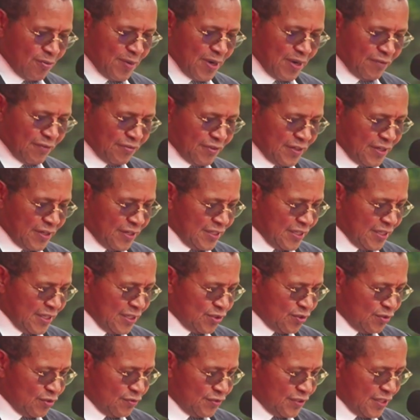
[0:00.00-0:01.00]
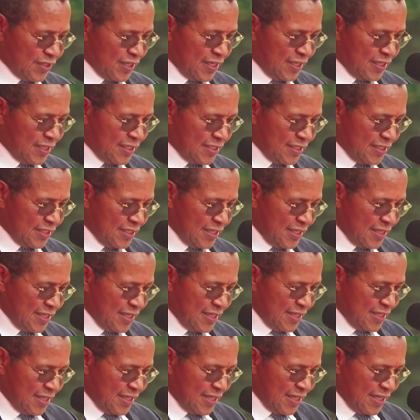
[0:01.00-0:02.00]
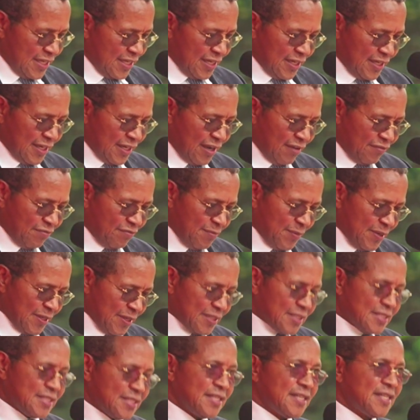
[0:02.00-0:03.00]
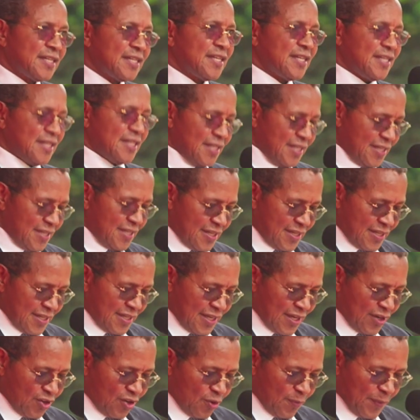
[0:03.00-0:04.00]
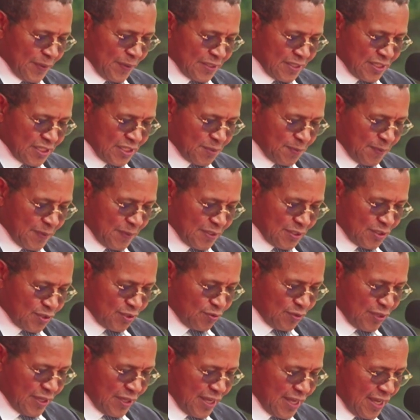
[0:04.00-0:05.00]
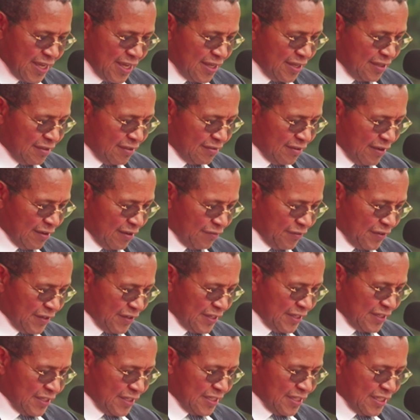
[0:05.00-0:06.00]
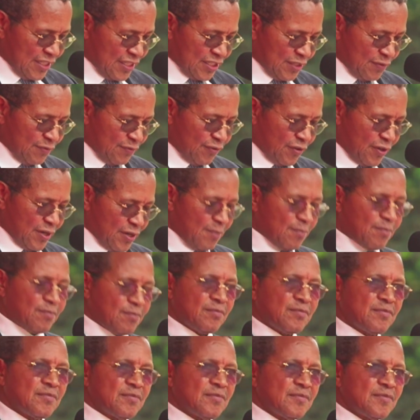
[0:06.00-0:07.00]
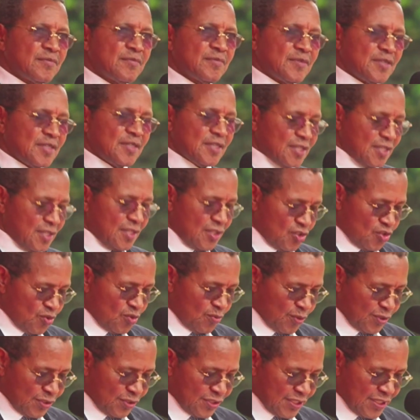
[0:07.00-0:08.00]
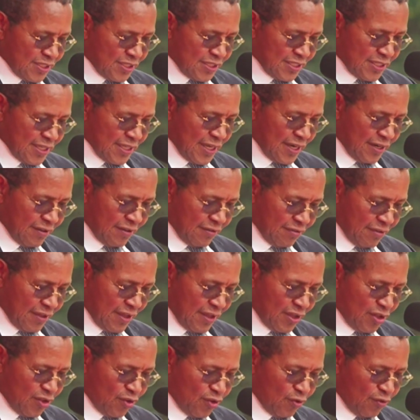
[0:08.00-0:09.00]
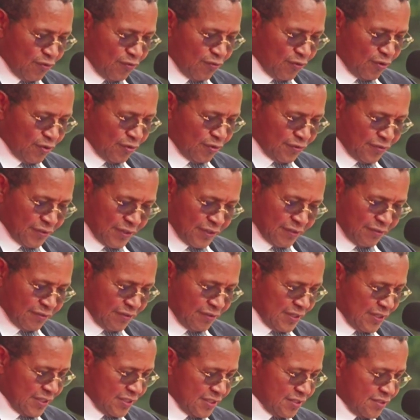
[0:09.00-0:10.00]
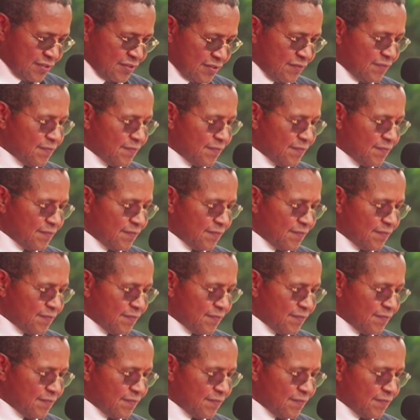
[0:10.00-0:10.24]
African heads of state and government and all participants to the 8th African Leadership Forum, to most sincerely thank you for three things.